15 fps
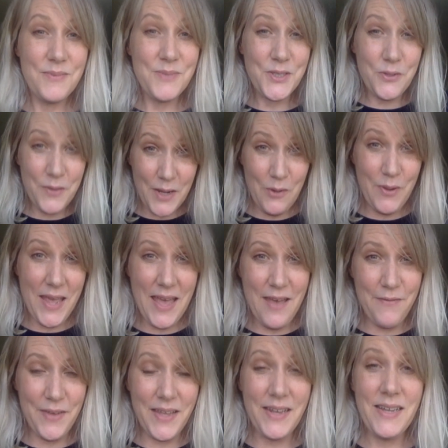So there we
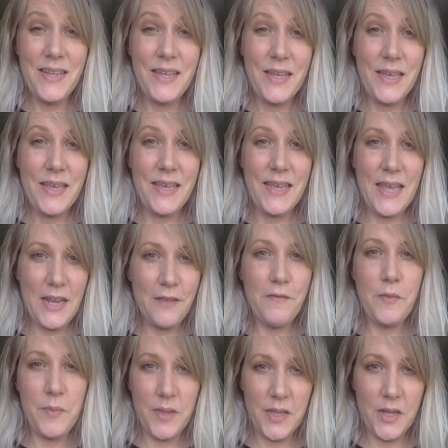have it
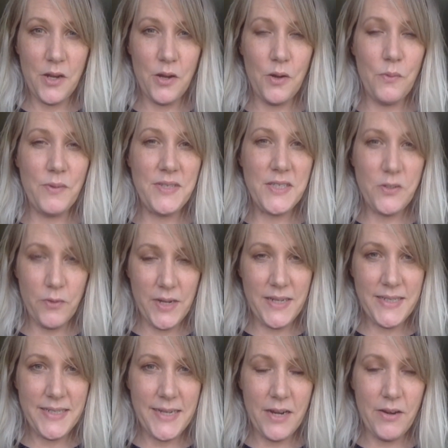getting familiar with
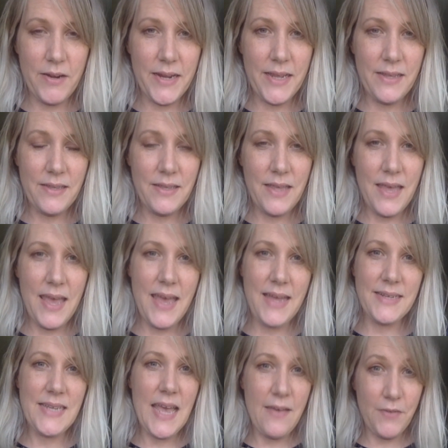screen sharing
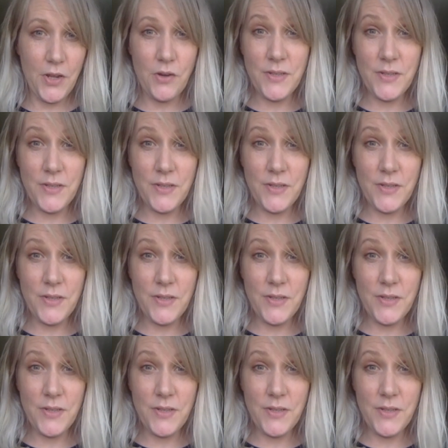and having your